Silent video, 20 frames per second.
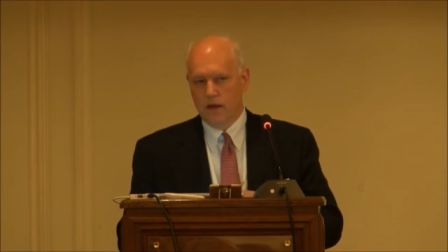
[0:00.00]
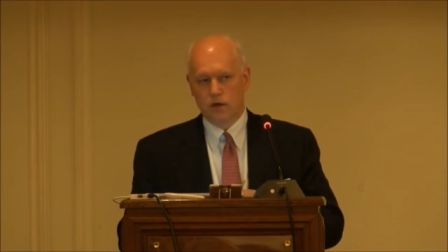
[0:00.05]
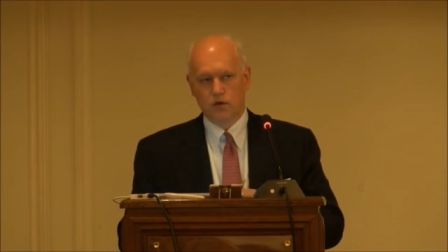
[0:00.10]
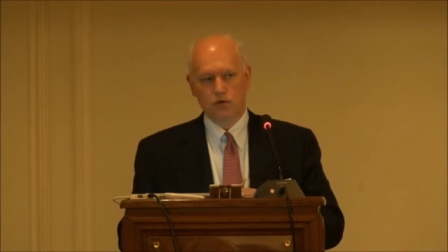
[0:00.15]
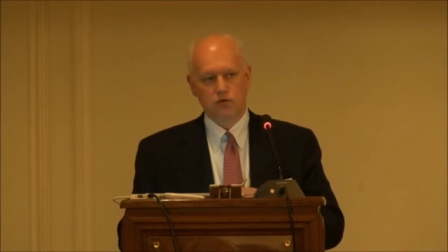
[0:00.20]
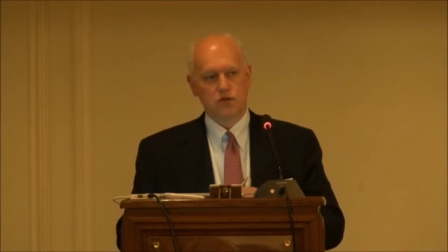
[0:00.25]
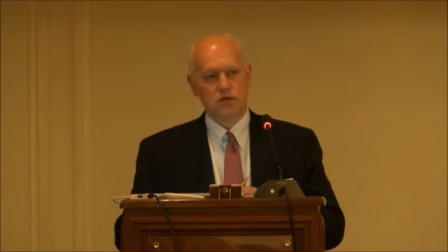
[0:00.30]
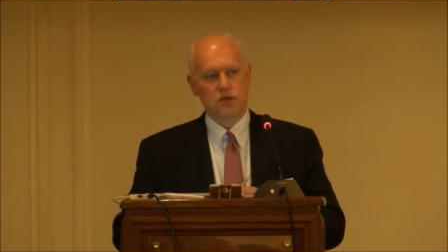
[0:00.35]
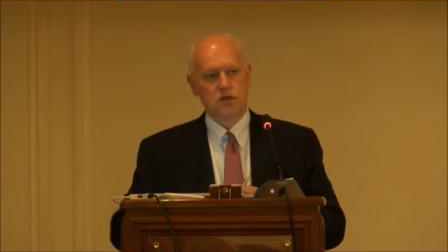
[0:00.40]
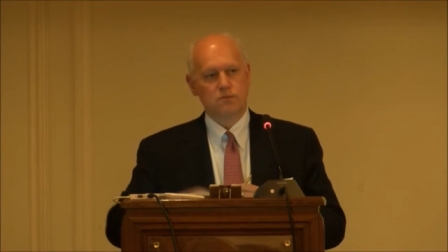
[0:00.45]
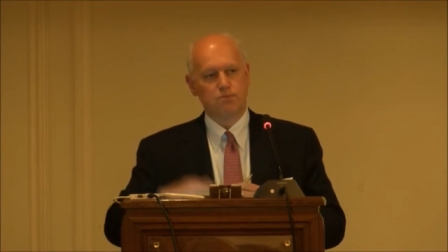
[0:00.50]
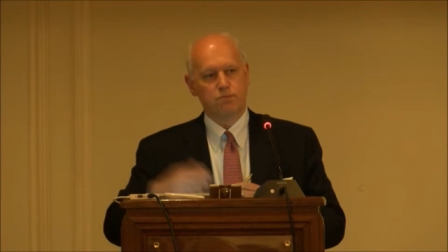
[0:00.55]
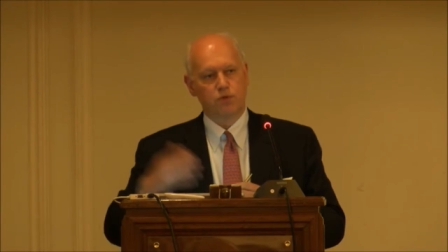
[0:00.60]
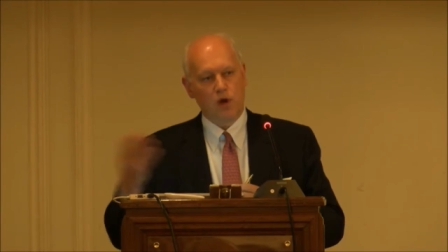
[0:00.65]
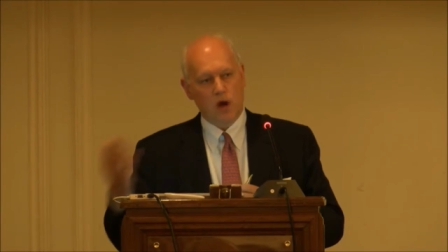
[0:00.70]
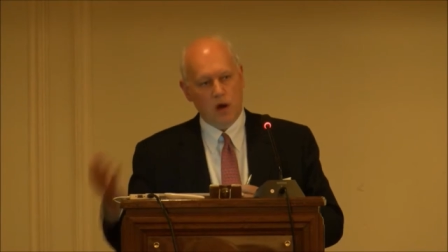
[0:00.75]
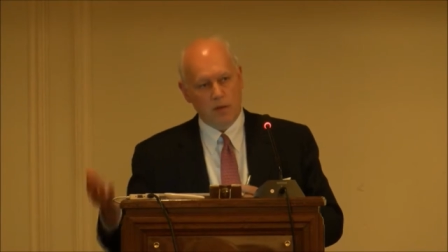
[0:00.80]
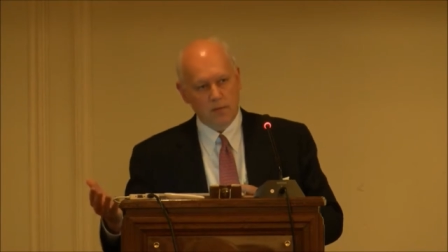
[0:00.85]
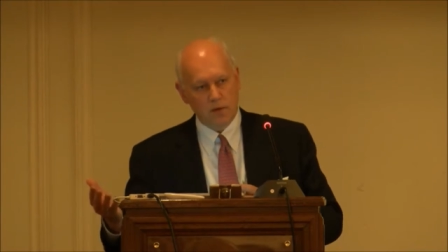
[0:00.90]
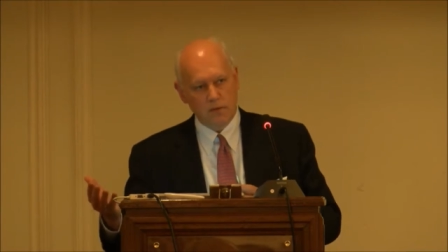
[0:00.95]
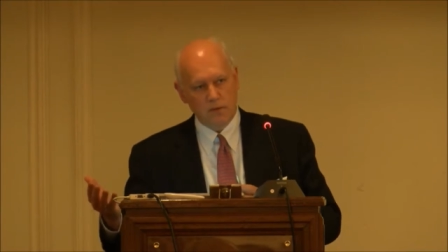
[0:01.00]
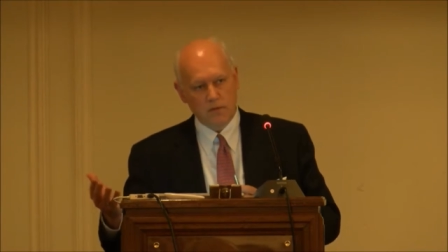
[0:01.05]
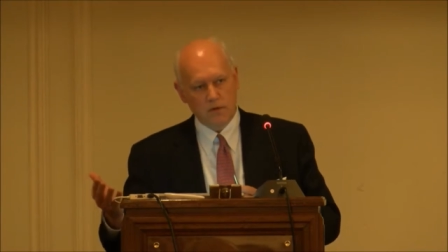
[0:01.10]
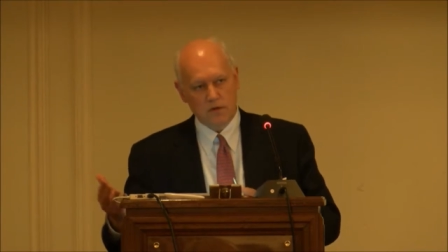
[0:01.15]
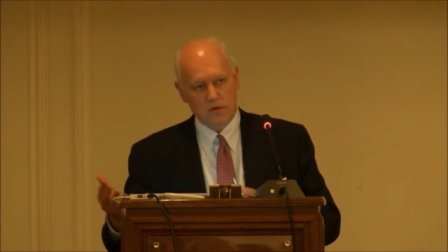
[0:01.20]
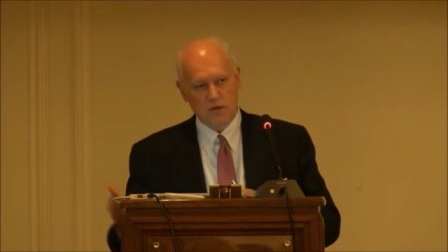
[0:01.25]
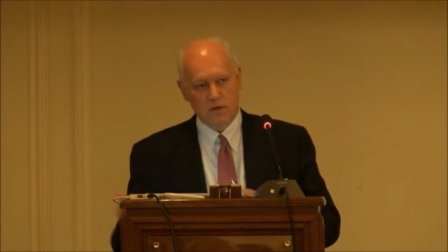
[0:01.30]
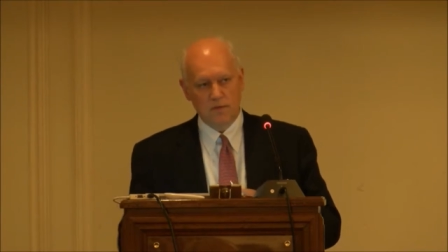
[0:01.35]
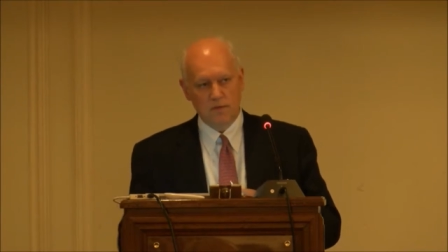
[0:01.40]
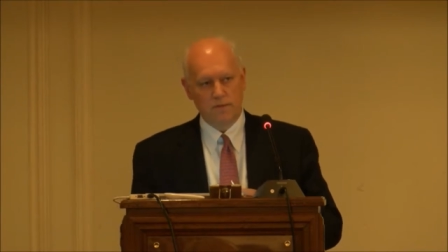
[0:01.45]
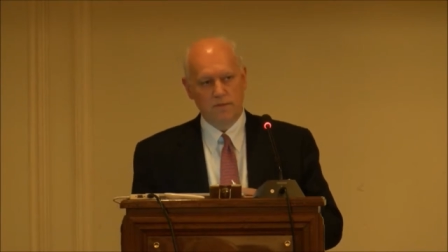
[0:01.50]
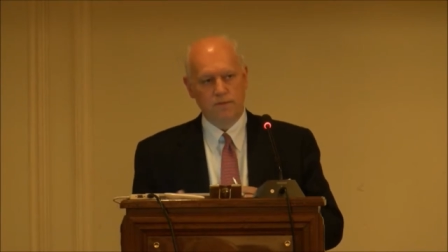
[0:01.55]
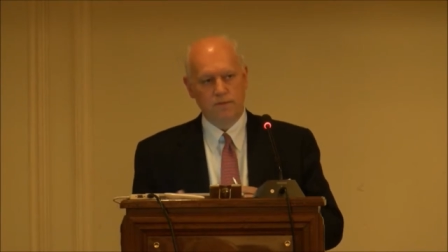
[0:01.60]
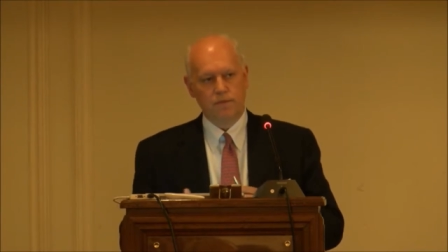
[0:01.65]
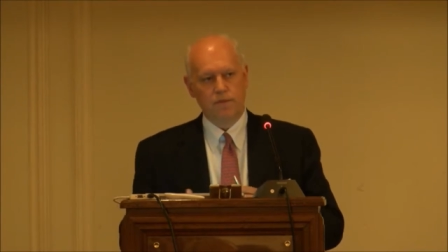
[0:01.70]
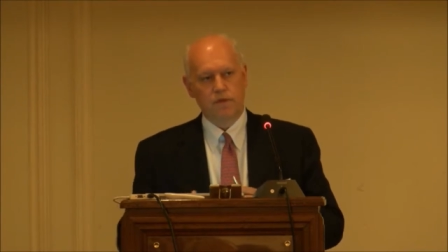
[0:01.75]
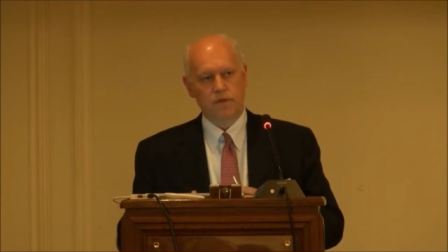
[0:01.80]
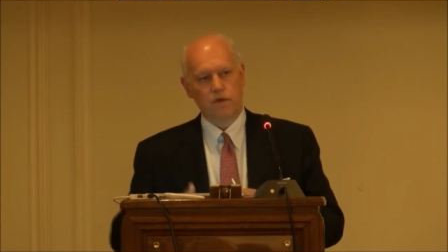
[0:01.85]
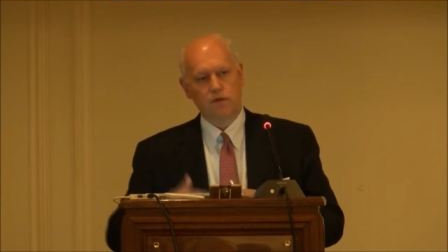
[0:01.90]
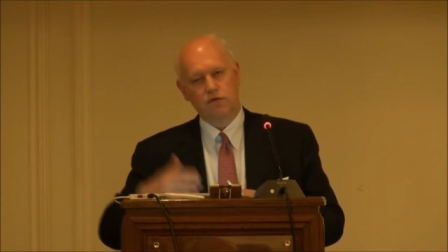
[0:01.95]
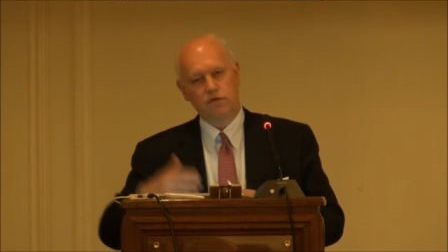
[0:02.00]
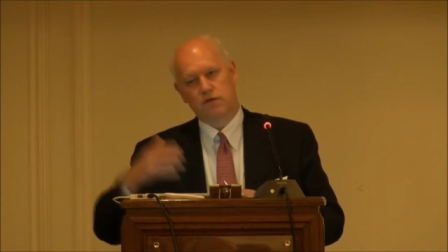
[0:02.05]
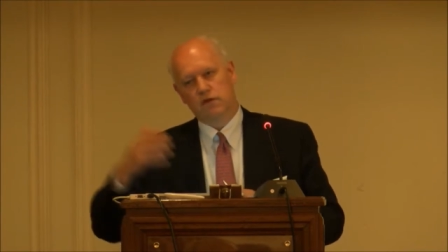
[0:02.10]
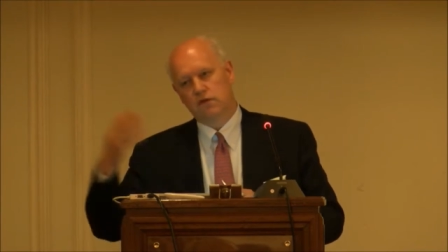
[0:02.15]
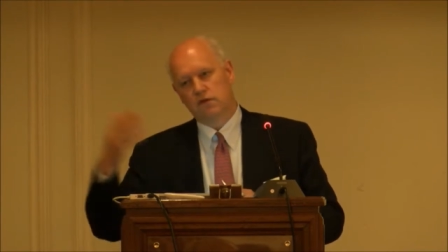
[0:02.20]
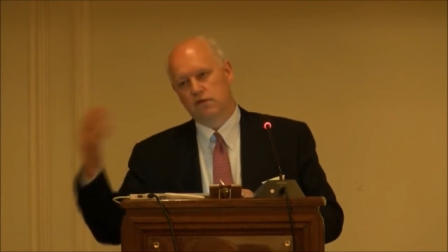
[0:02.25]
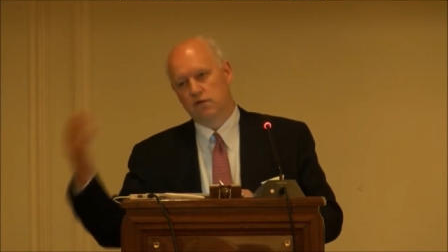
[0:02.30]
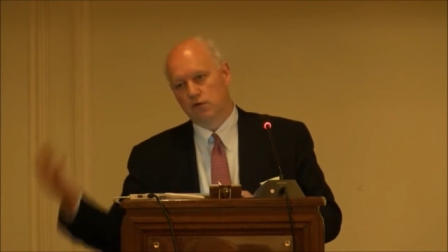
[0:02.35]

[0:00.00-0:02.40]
You see problems, you see